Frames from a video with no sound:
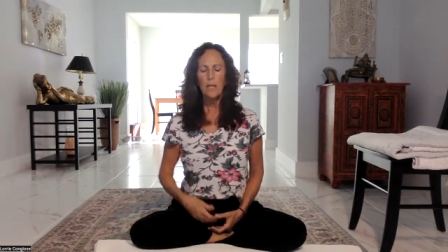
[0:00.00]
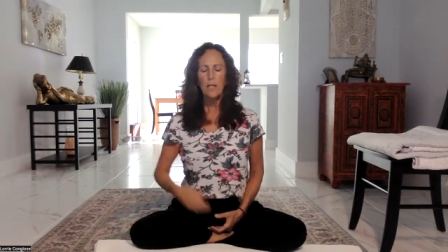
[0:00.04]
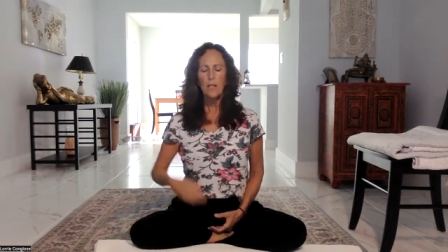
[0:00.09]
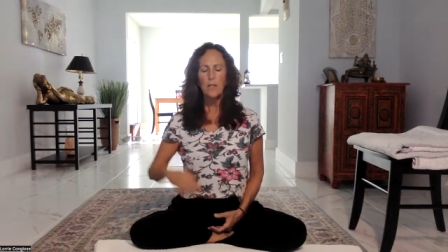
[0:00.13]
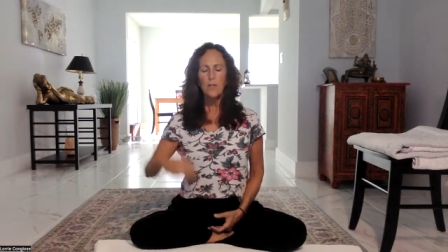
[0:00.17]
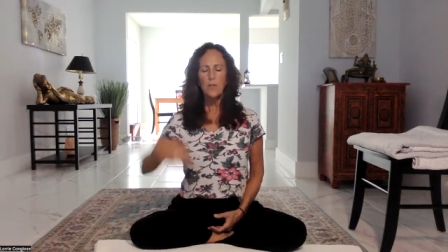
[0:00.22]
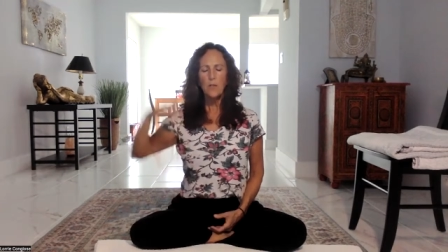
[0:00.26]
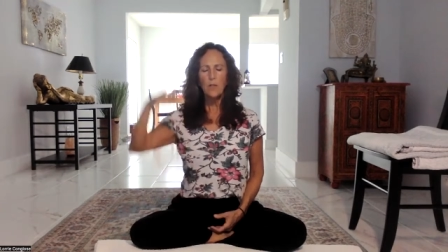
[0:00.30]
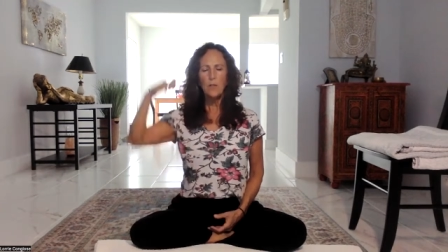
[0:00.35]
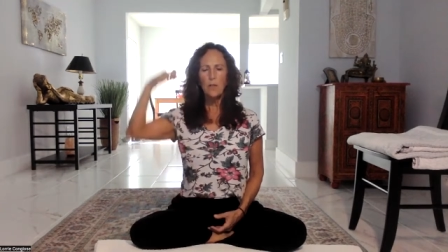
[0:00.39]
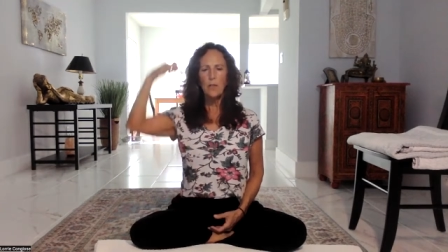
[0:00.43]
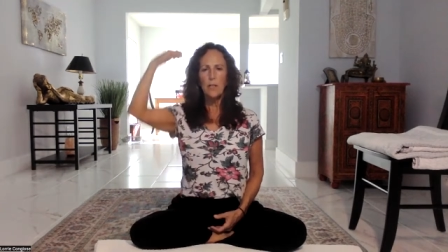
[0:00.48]

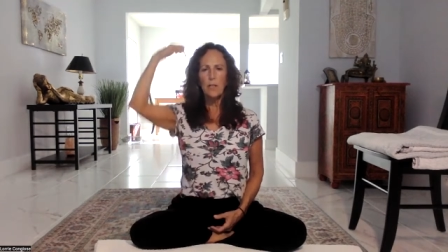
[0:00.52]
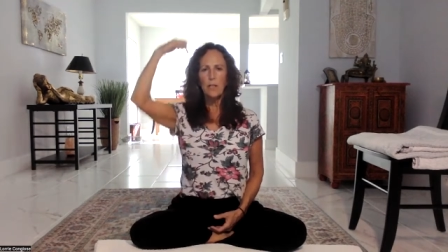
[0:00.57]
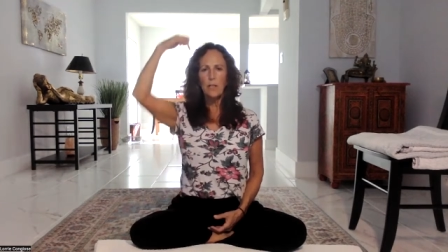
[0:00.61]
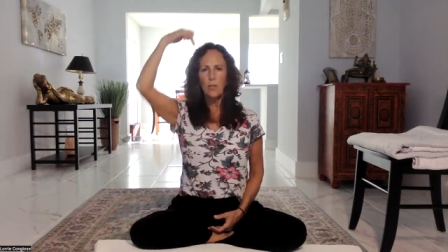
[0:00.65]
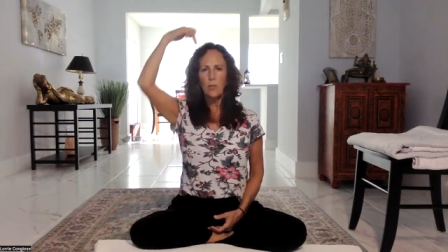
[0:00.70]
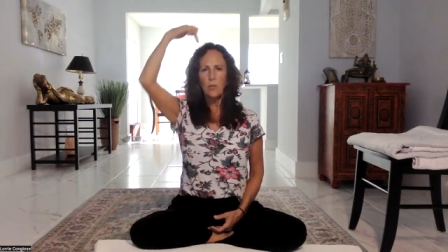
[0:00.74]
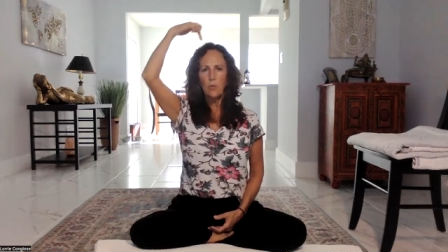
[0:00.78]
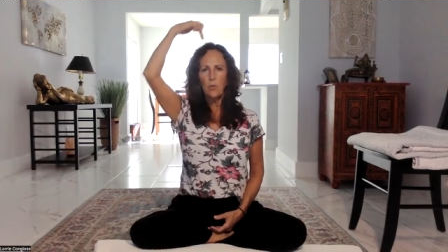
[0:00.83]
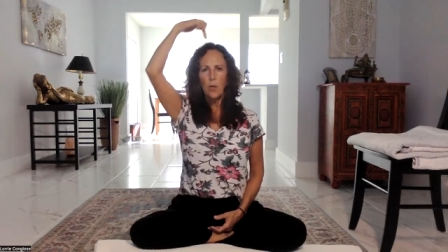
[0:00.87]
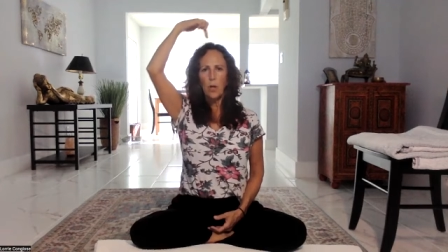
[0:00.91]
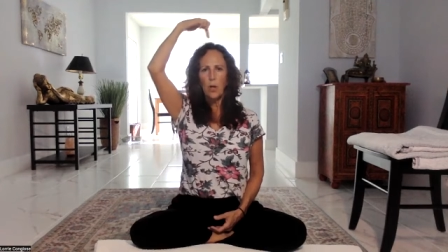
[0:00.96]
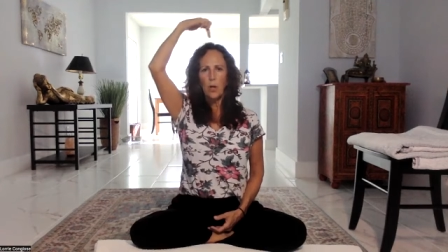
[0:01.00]
so that
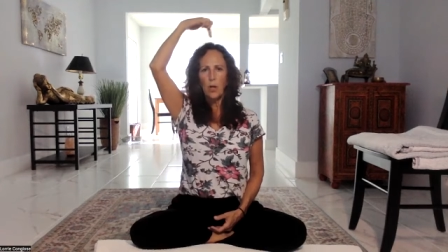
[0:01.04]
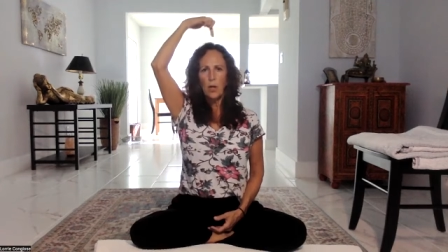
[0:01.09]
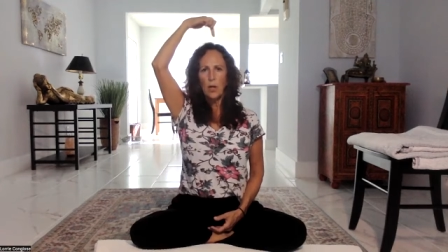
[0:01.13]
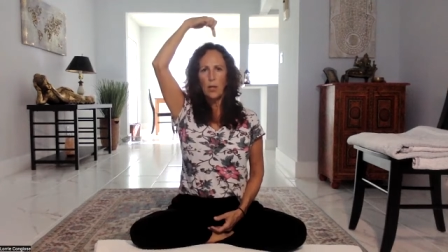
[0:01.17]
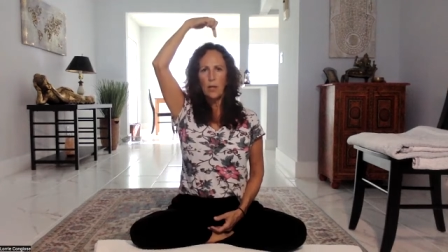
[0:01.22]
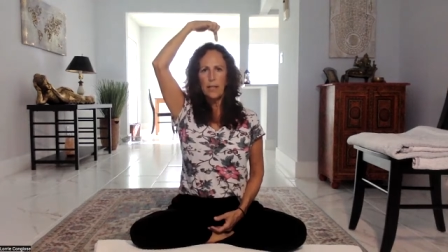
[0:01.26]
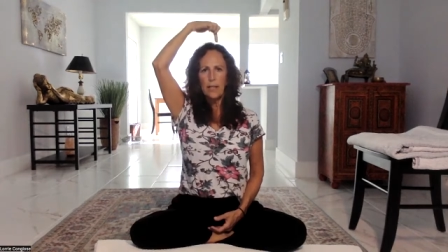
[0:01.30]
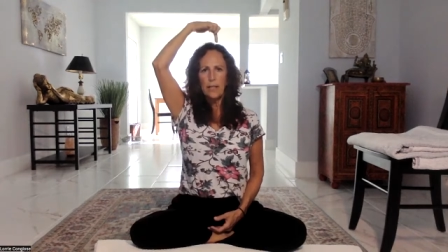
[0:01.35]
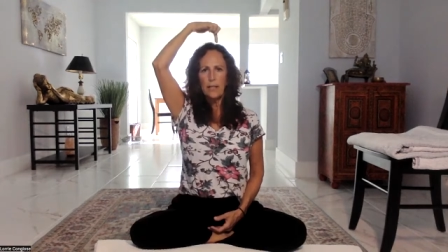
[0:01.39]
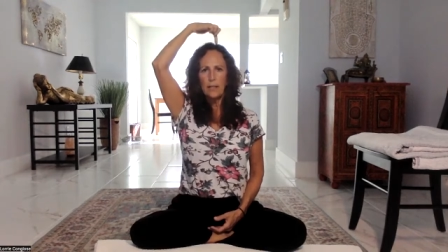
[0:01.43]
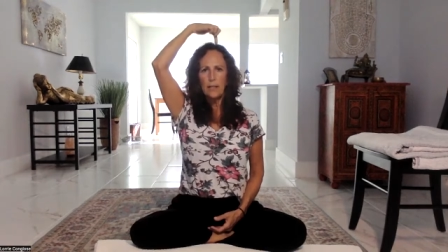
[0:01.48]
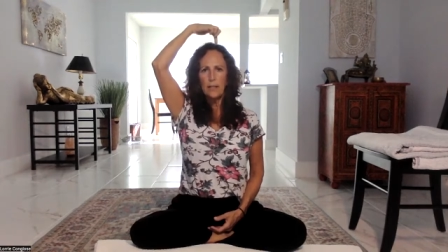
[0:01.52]
you are
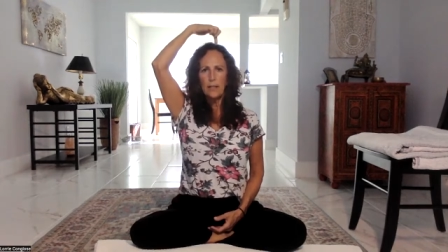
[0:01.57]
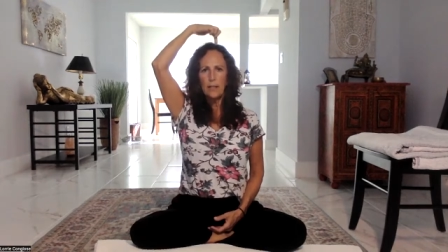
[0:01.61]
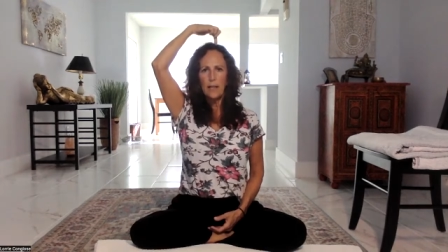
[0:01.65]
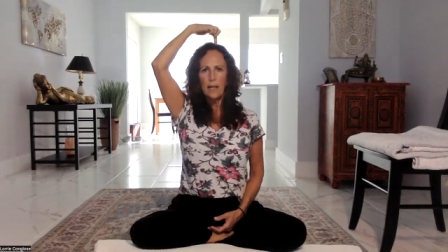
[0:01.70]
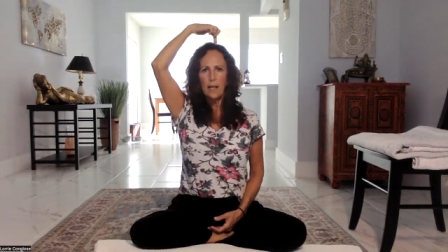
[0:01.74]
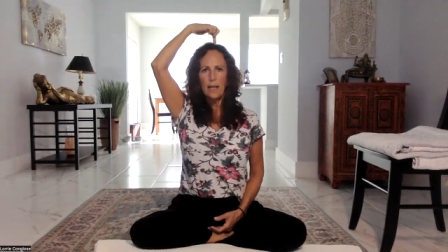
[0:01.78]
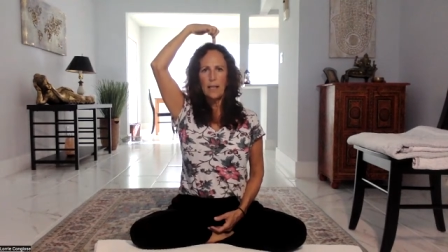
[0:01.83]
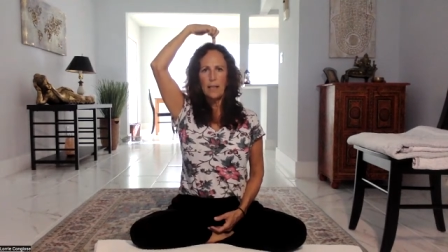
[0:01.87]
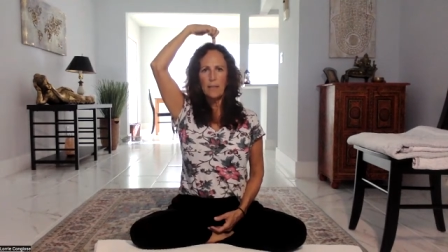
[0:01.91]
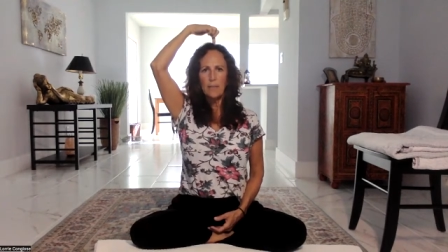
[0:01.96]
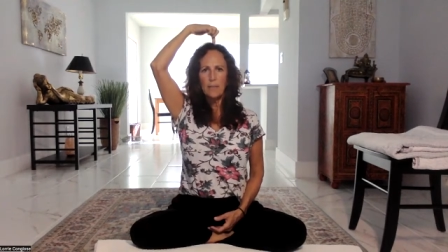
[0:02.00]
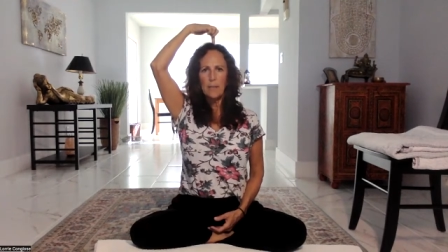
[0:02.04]
in
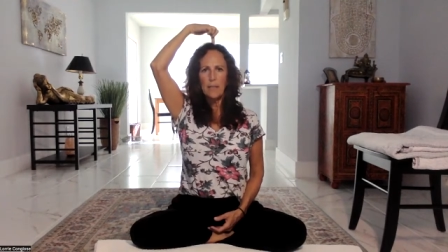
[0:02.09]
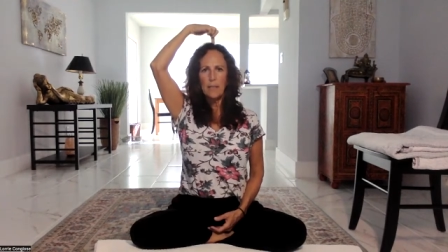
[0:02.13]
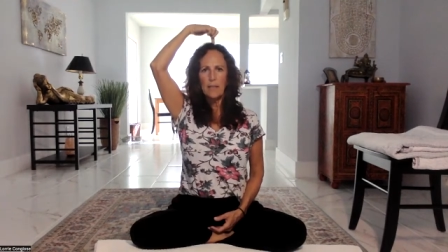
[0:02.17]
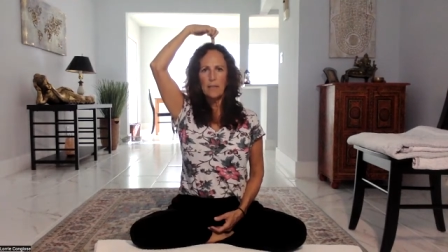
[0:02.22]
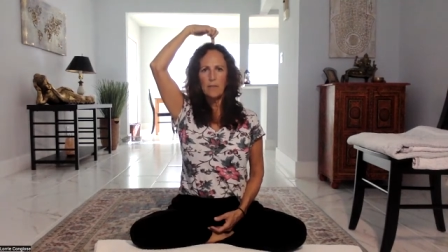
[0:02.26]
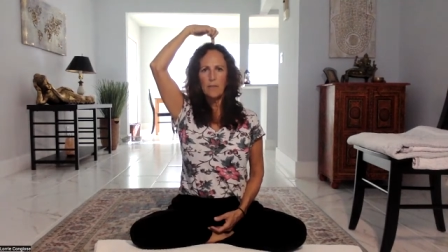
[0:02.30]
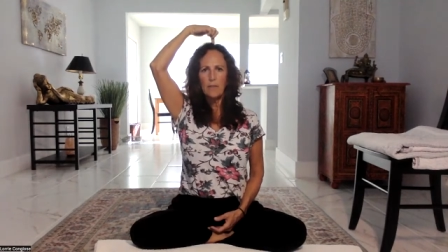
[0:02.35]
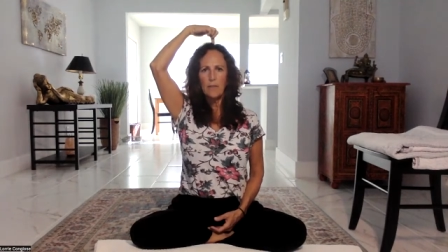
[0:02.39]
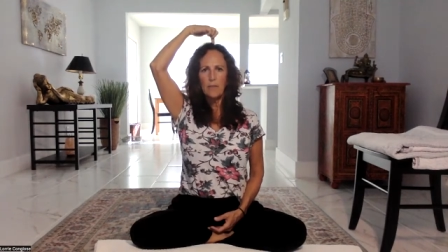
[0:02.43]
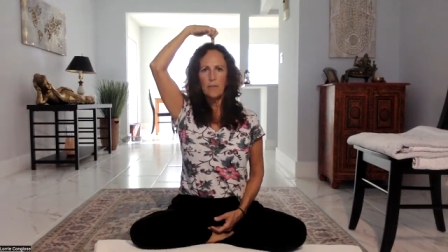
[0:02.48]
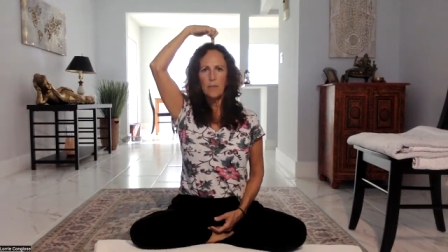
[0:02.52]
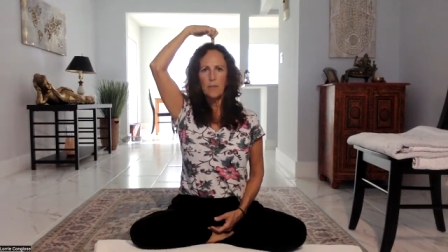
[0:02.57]
alignment
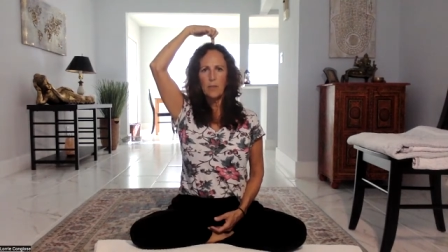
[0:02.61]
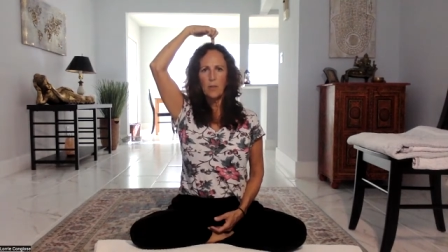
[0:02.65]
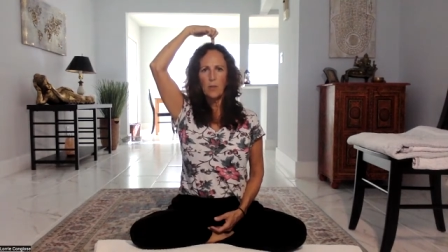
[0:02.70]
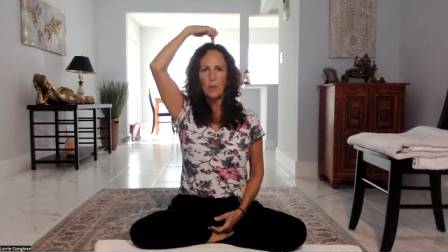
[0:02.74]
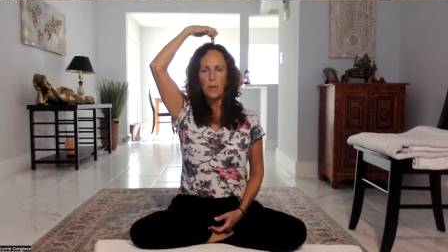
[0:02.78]
from the